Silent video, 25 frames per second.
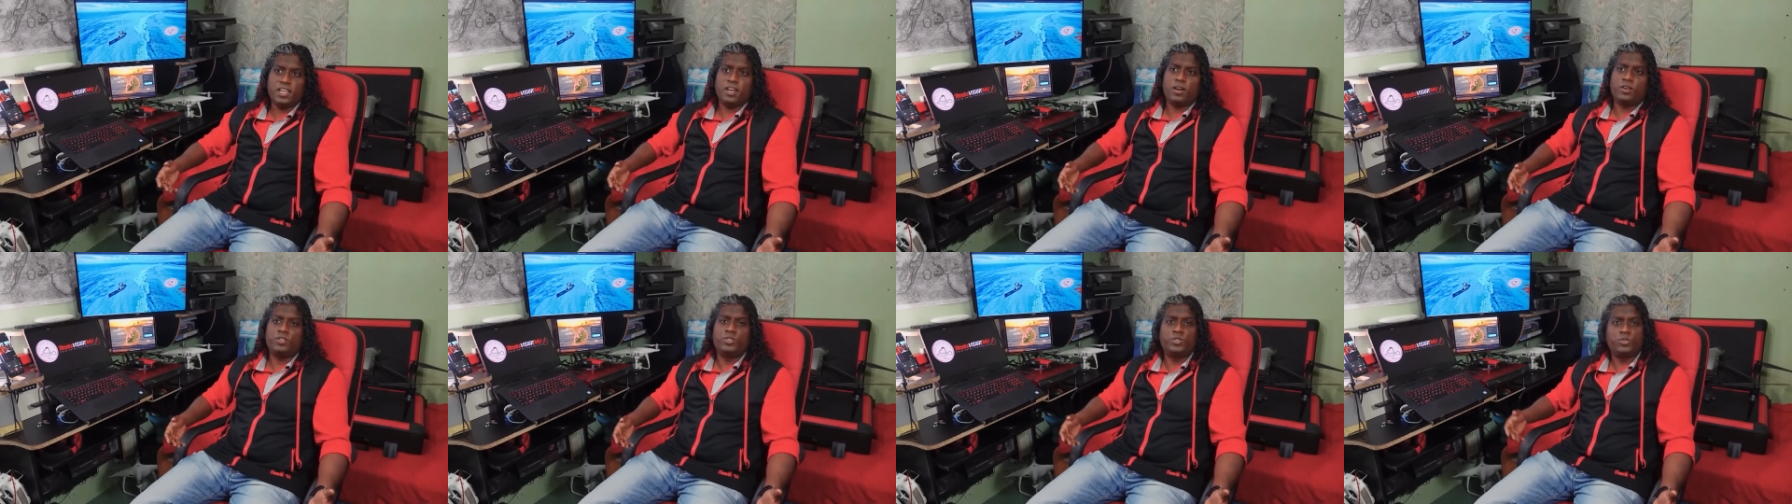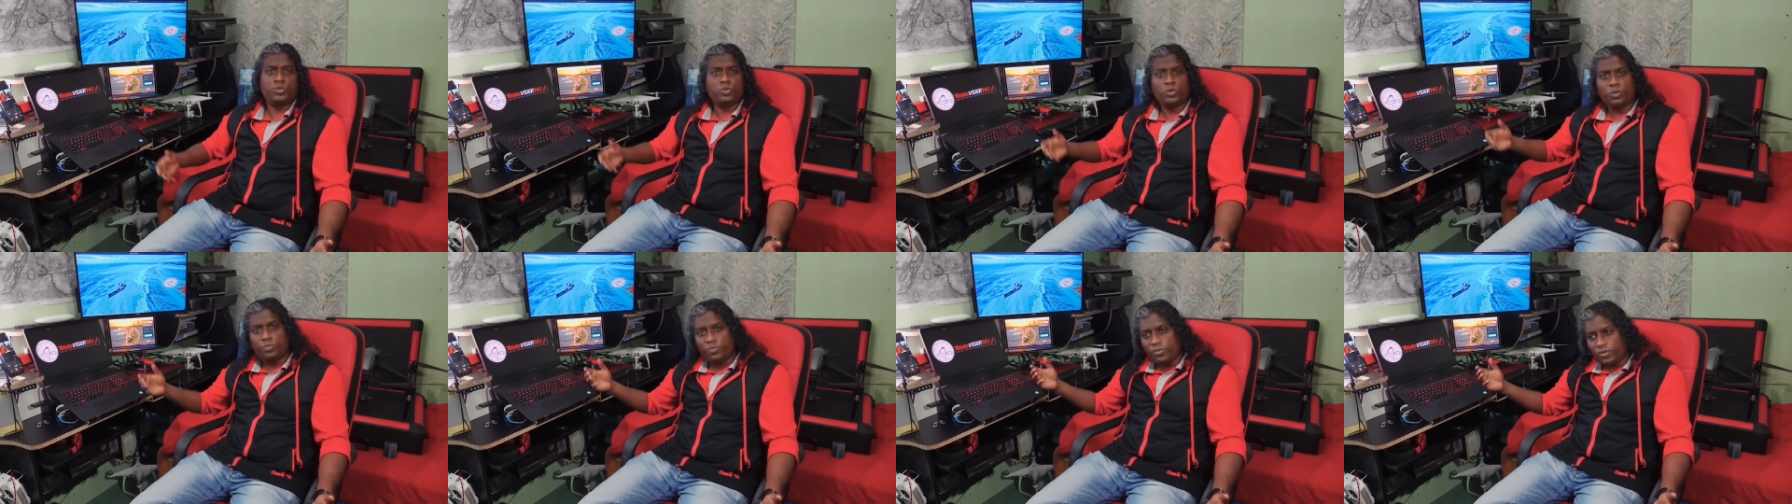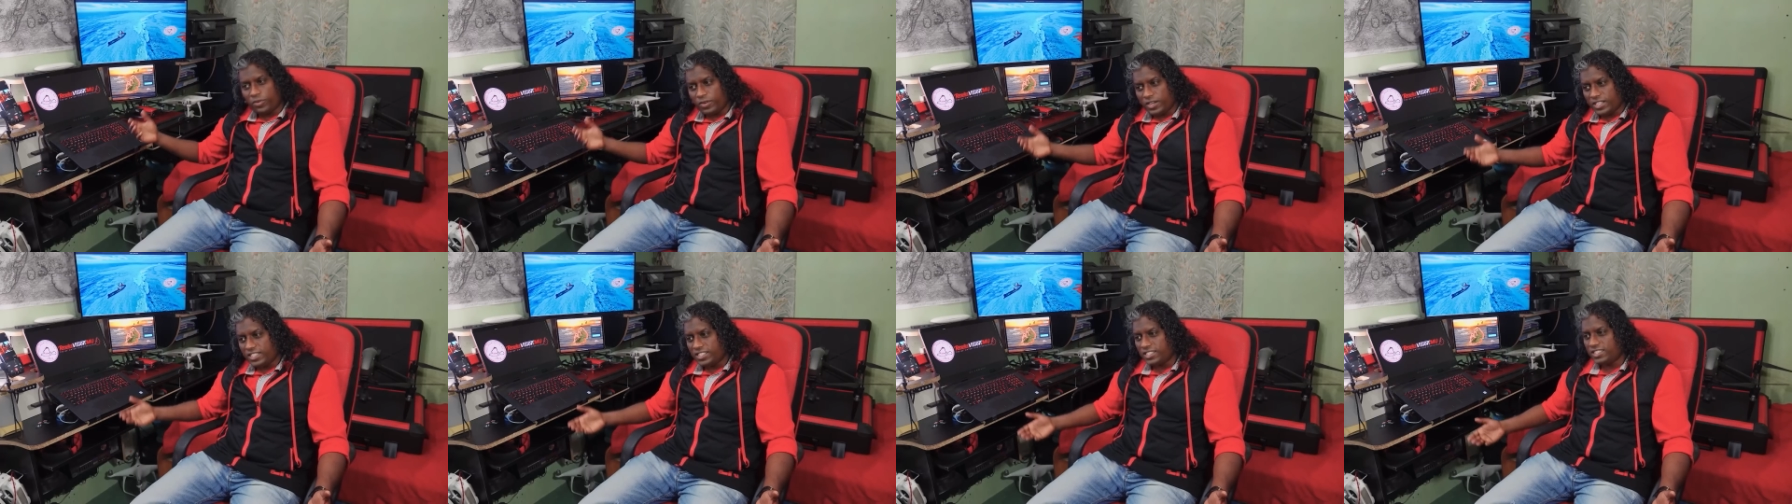are tour
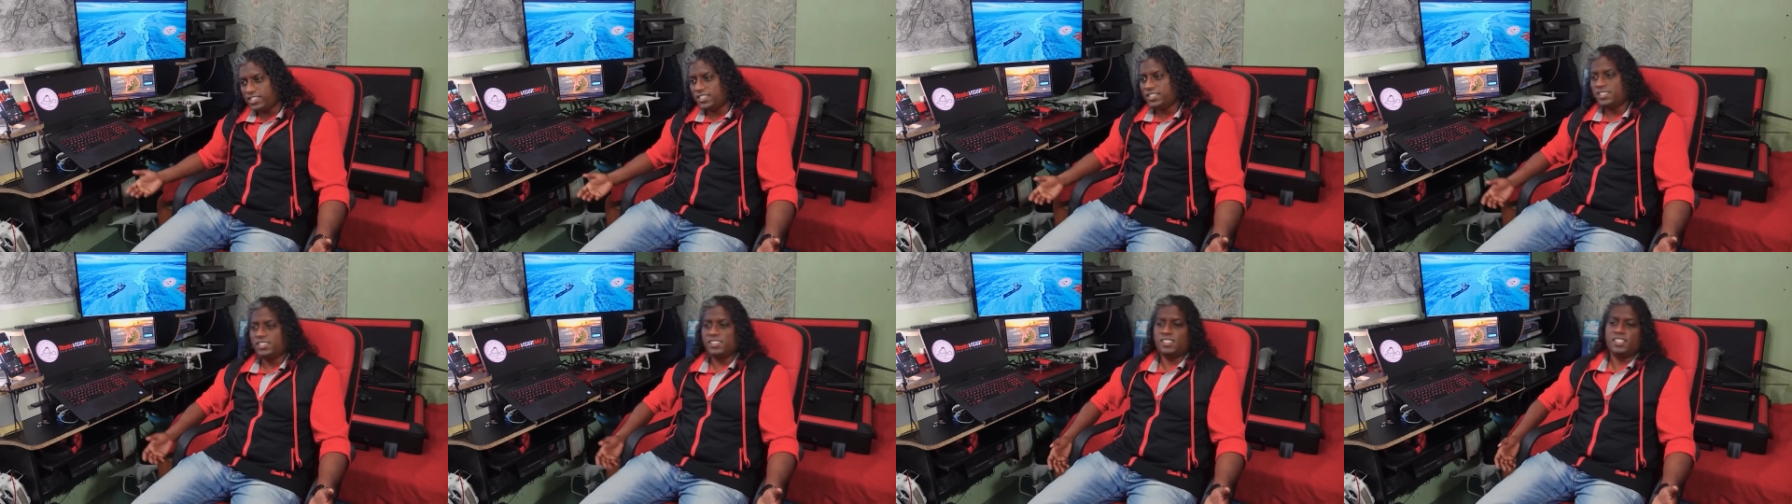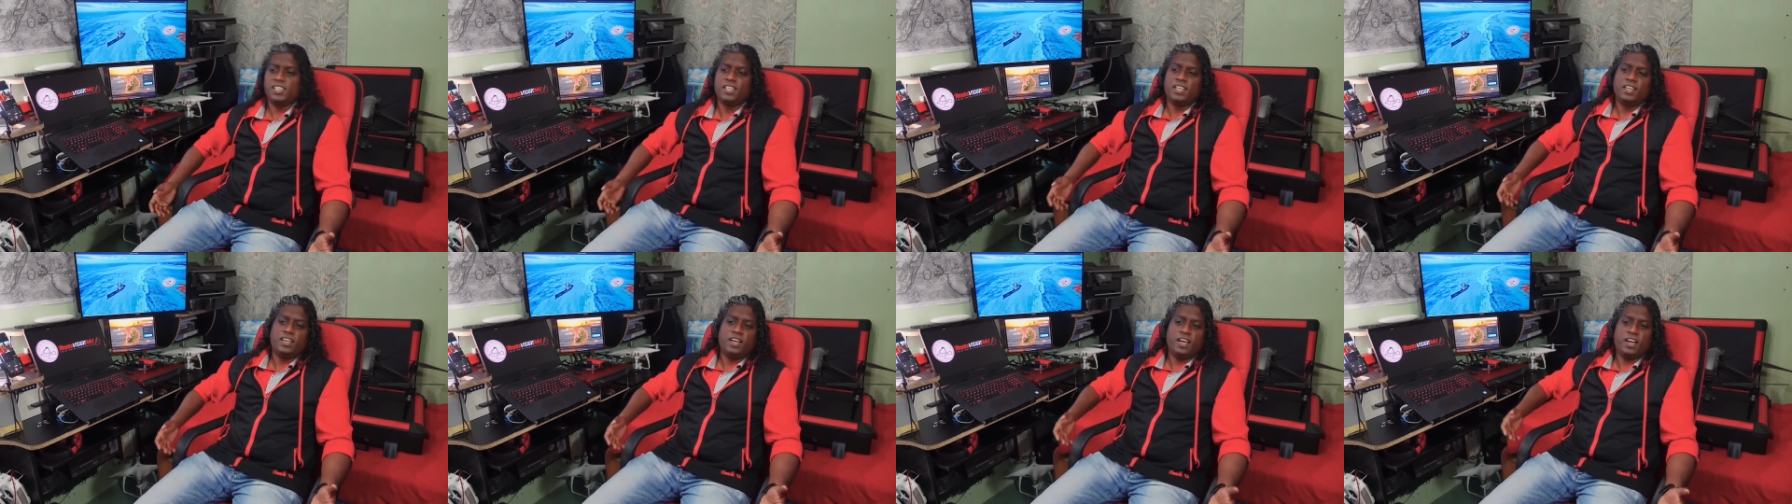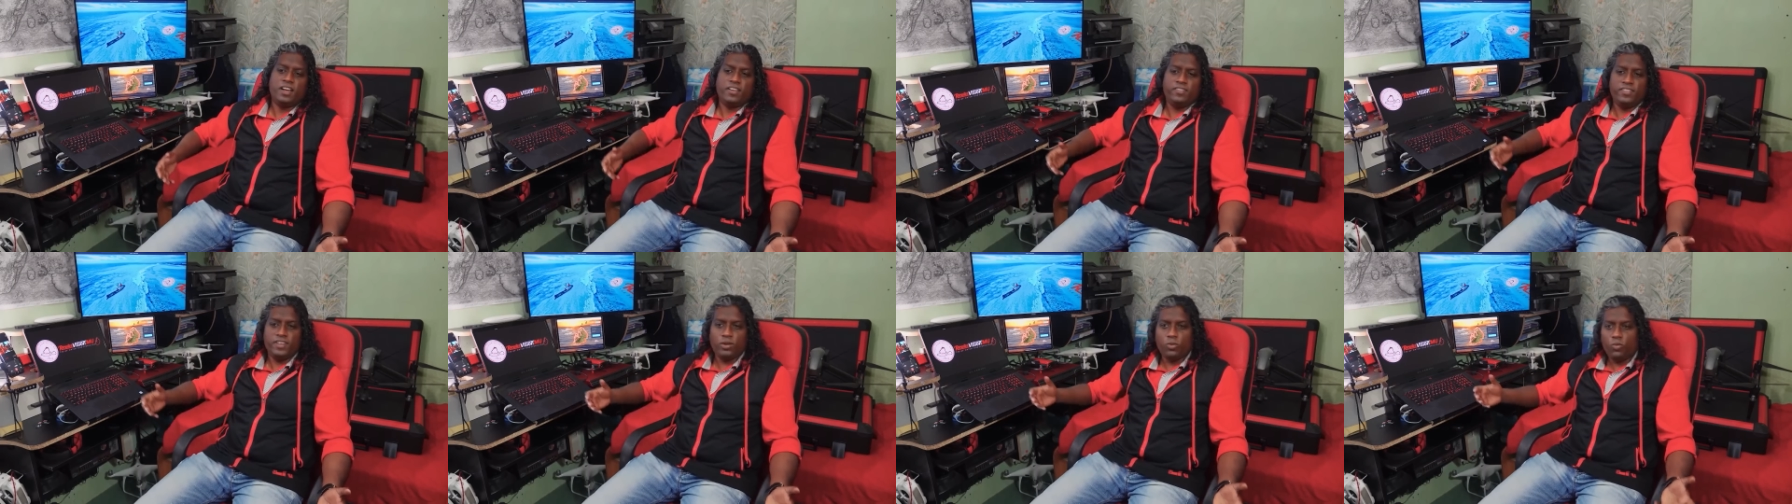operators, they